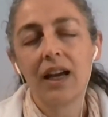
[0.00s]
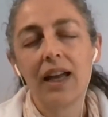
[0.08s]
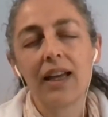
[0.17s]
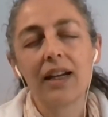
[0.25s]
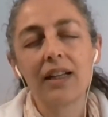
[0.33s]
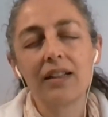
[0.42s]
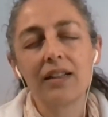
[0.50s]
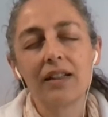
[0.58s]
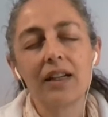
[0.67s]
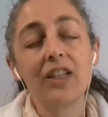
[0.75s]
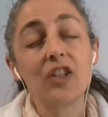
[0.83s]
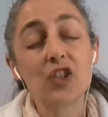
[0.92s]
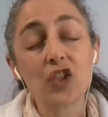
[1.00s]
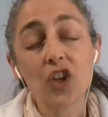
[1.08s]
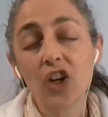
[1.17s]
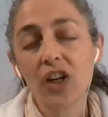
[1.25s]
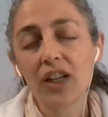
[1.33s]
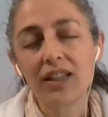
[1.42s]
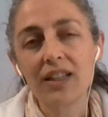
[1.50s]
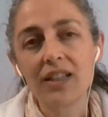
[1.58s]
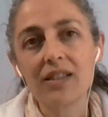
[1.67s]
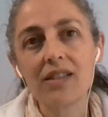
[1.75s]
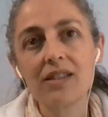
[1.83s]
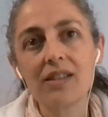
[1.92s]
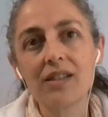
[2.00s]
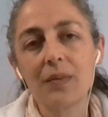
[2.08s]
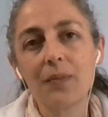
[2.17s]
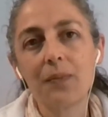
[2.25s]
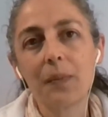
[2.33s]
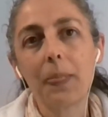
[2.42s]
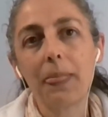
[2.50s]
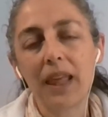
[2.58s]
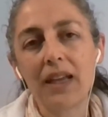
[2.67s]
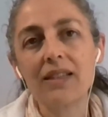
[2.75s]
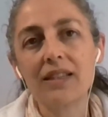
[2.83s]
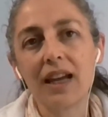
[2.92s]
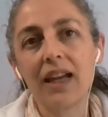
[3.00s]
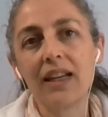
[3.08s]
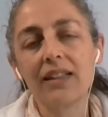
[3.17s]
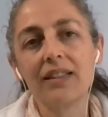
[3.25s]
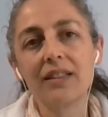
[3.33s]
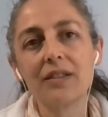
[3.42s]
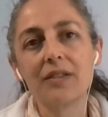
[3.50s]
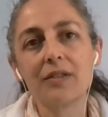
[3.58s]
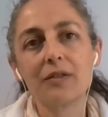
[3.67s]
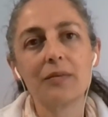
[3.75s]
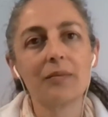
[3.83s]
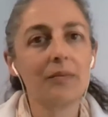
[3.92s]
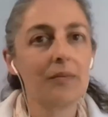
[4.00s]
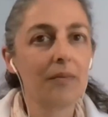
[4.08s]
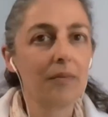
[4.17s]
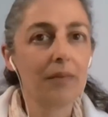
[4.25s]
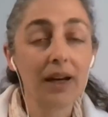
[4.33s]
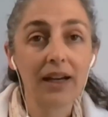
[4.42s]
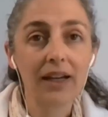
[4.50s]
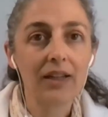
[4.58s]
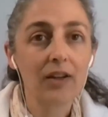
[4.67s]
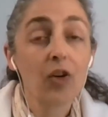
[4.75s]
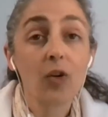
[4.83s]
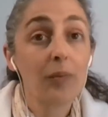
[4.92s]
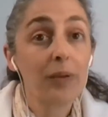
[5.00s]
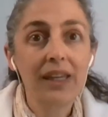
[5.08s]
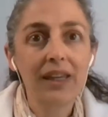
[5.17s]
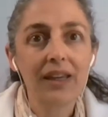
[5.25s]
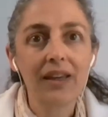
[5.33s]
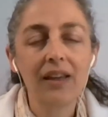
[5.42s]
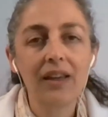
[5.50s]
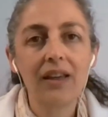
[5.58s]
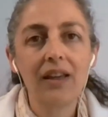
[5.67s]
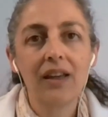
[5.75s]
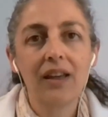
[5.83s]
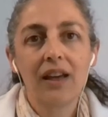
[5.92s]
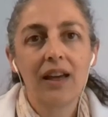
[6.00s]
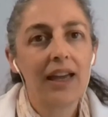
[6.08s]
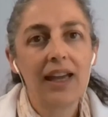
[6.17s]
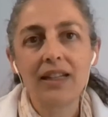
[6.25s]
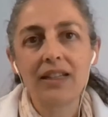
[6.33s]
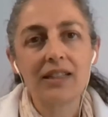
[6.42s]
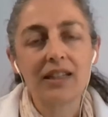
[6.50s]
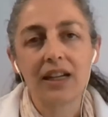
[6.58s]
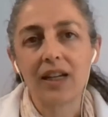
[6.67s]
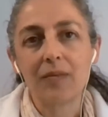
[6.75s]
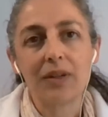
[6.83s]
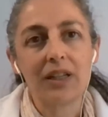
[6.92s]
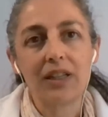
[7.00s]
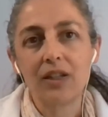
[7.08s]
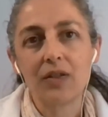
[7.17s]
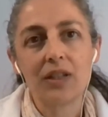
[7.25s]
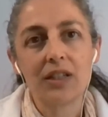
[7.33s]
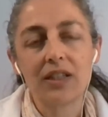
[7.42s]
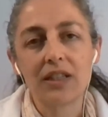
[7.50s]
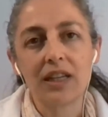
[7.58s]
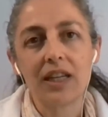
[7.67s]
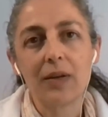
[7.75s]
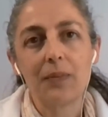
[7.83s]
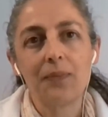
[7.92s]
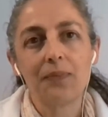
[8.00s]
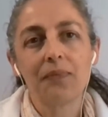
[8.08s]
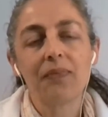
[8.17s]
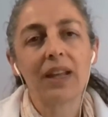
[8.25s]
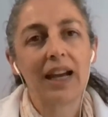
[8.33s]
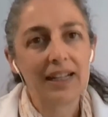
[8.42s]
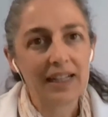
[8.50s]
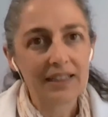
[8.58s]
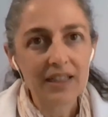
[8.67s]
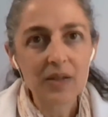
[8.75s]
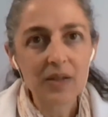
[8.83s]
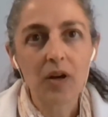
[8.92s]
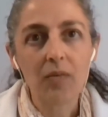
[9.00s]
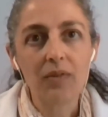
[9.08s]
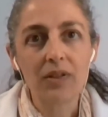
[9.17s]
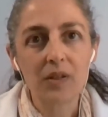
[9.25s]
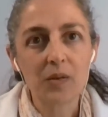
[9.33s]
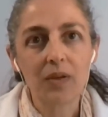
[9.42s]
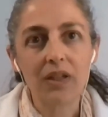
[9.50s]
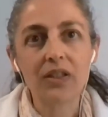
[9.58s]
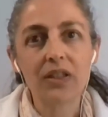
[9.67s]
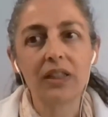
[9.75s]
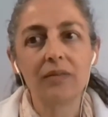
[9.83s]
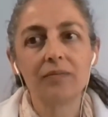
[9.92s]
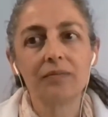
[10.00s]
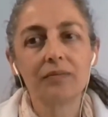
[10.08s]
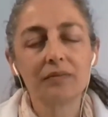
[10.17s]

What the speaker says: I can enjoy this silent mind, all being, anytime during the day. And at this moment especially,